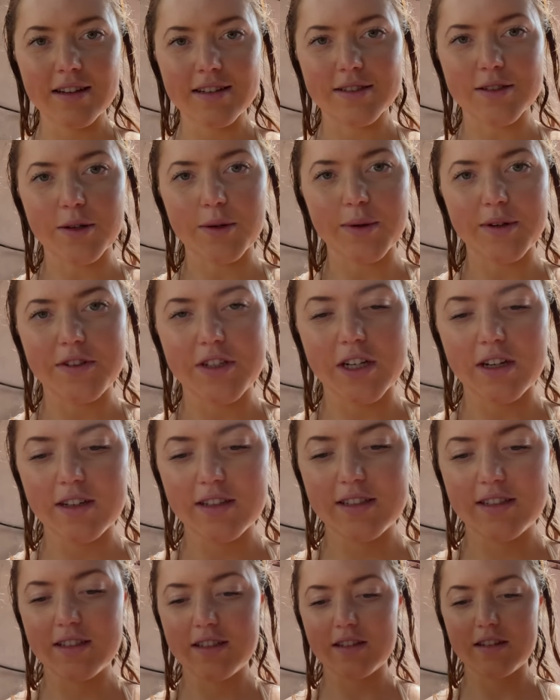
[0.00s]
So we
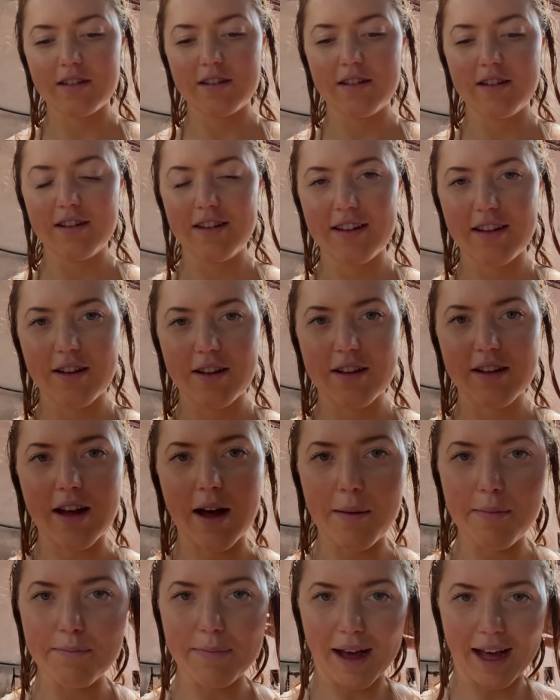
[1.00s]
just
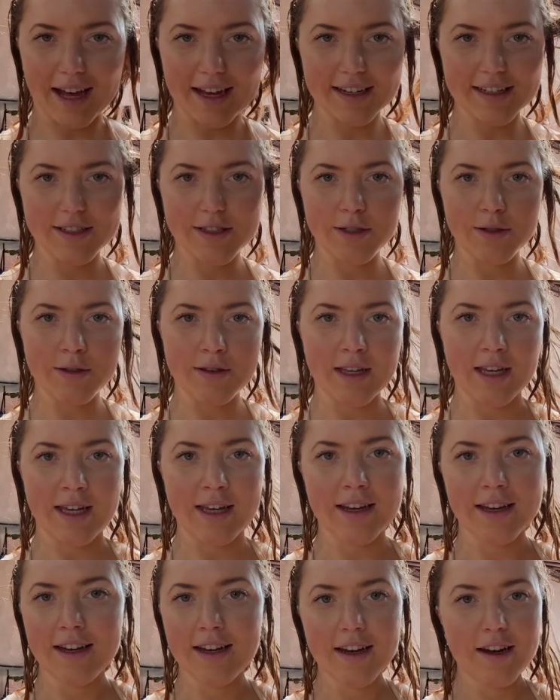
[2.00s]
come back to
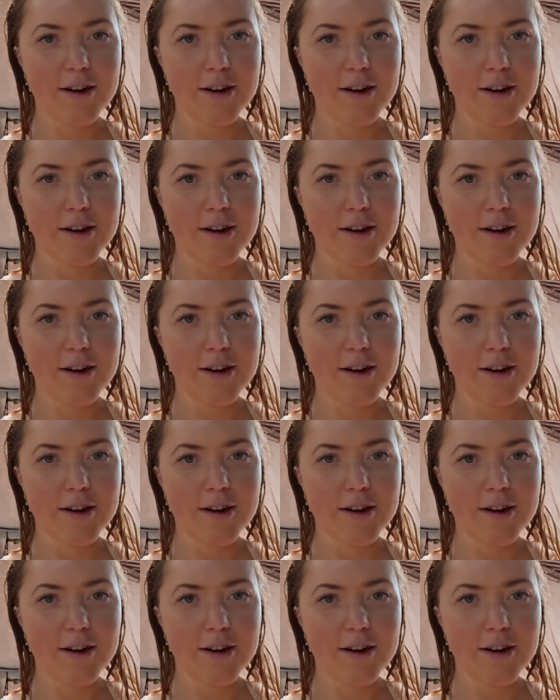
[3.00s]
the